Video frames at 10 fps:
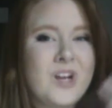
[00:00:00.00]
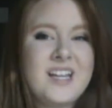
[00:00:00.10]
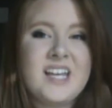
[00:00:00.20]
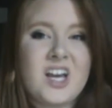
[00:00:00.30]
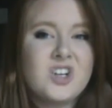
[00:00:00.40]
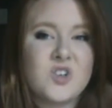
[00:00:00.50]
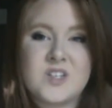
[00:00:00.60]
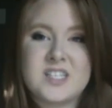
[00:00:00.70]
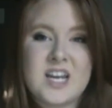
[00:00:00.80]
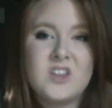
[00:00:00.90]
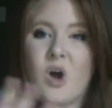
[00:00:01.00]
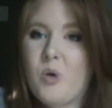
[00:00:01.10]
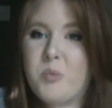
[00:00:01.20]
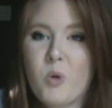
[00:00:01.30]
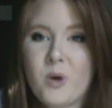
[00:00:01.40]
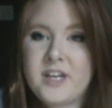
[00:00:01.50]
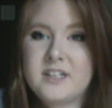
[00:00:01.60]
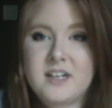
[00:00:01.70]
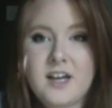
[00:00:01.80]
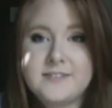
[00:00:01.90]
really understand the whole point
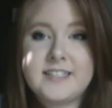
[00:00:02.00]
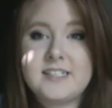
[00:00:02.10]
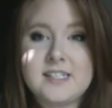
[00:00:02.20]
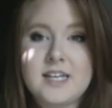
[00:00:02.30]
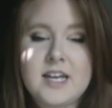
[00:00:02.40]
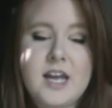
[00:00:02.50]
of it.